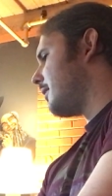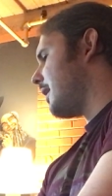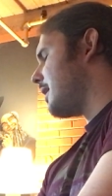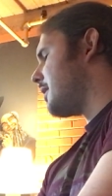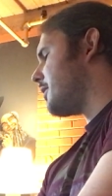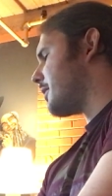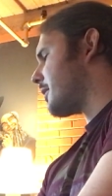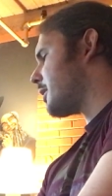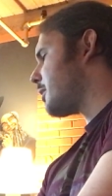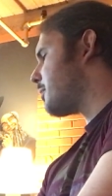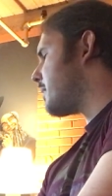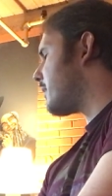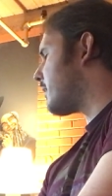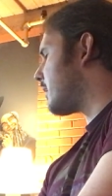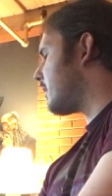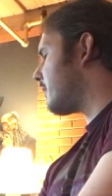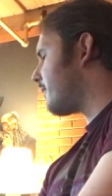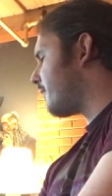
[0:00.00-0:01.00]
in your
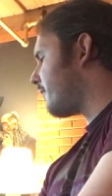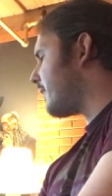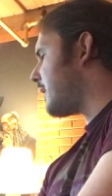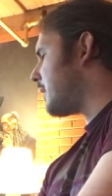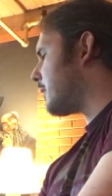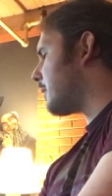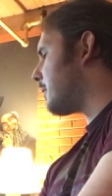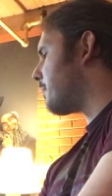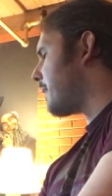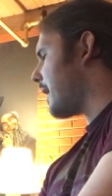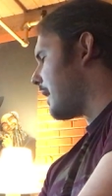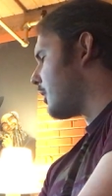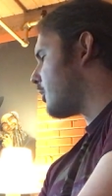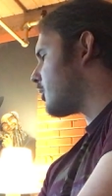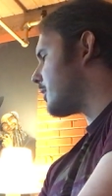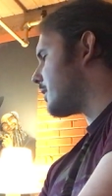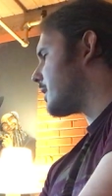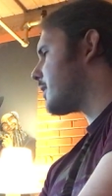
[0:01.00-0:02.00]
spirit feel
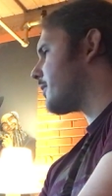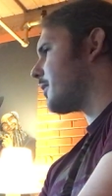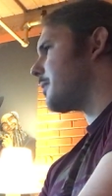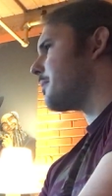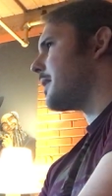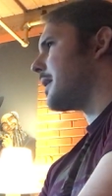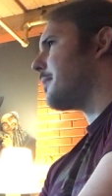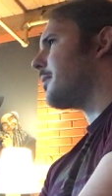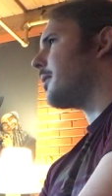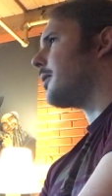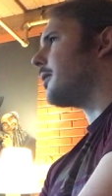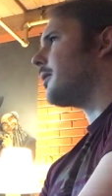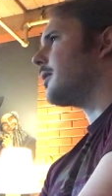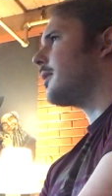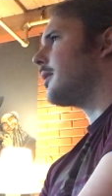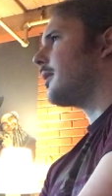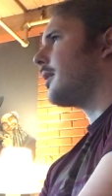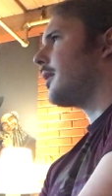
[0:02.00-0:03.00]
patience for people
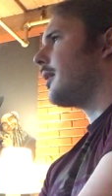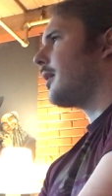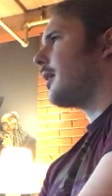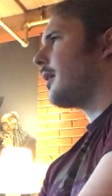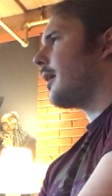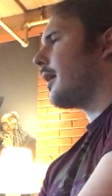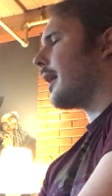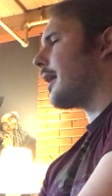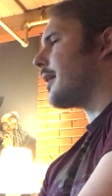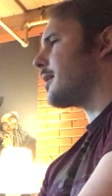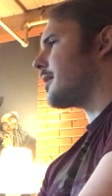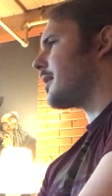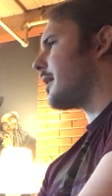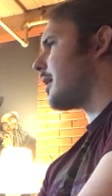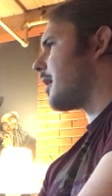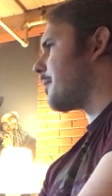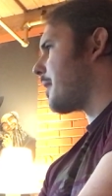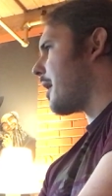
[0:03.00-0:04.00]
as
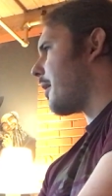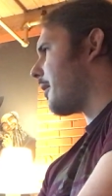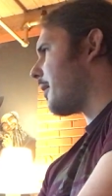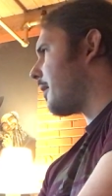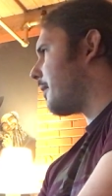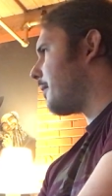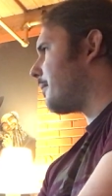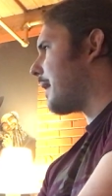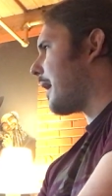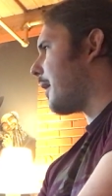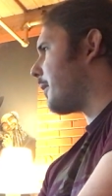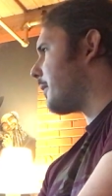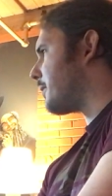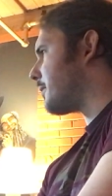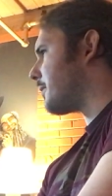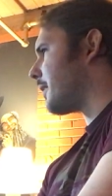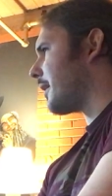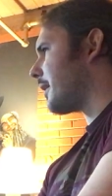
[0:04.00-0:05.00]
they come out about
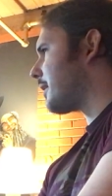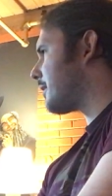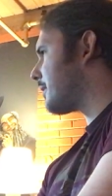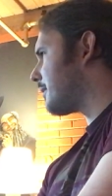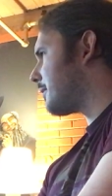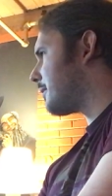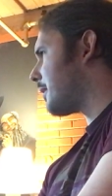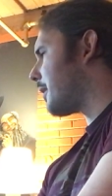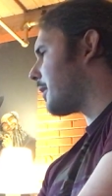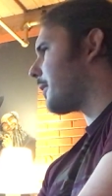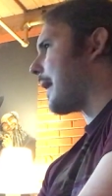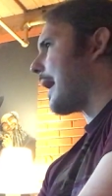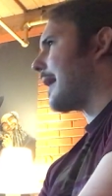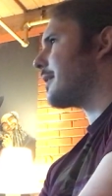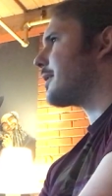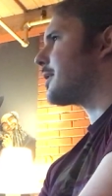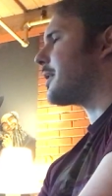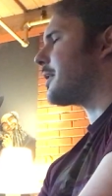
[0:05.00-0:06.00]
and like
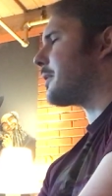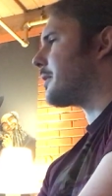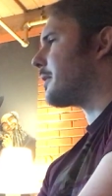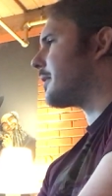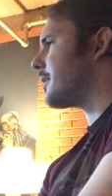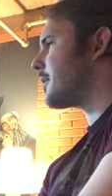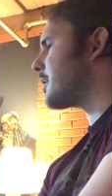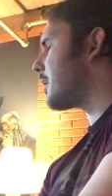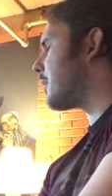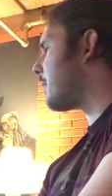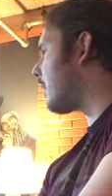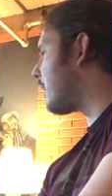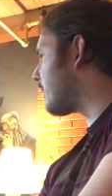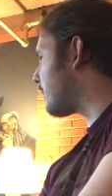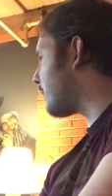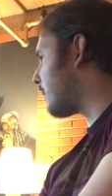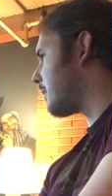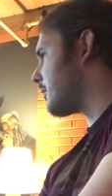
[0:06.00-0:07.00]
harass you and so
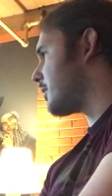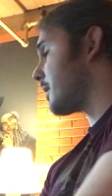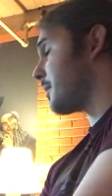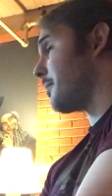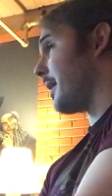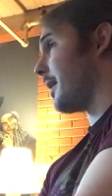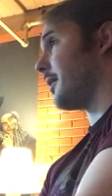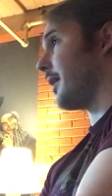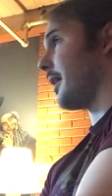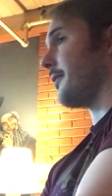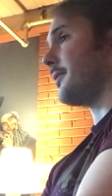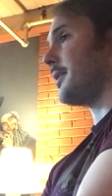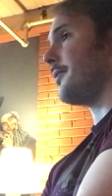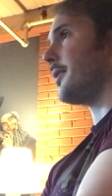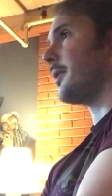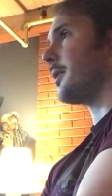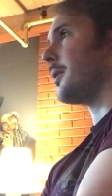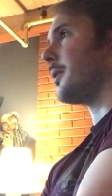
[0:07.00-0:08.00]
on or just make life
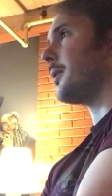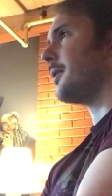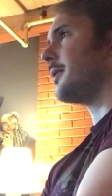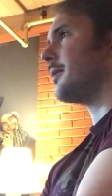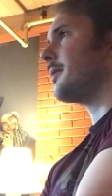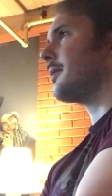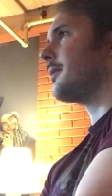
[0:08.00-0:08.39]
difficult